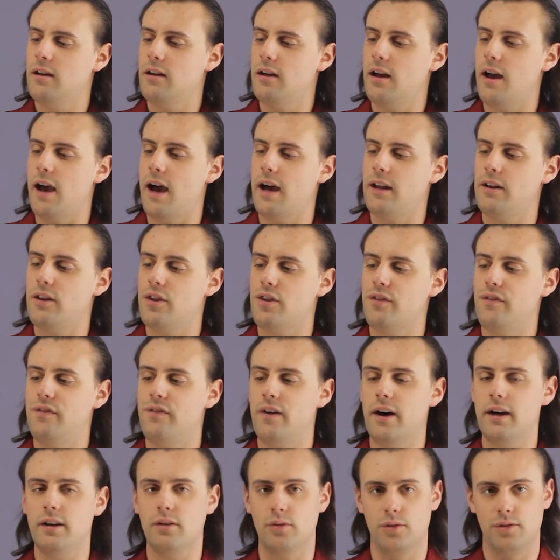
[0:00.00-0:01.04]
at the
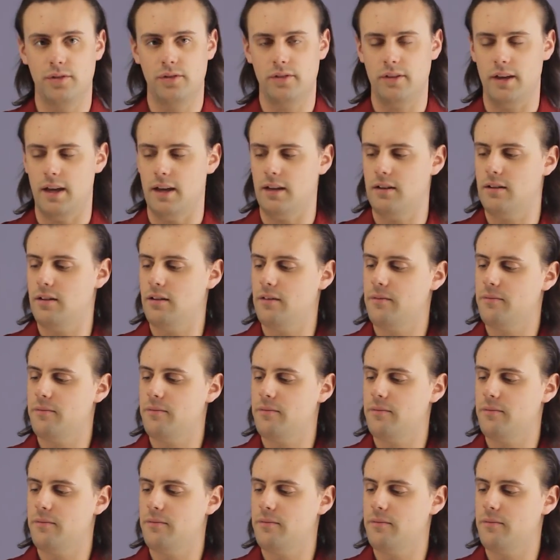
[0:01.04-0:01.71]
final state,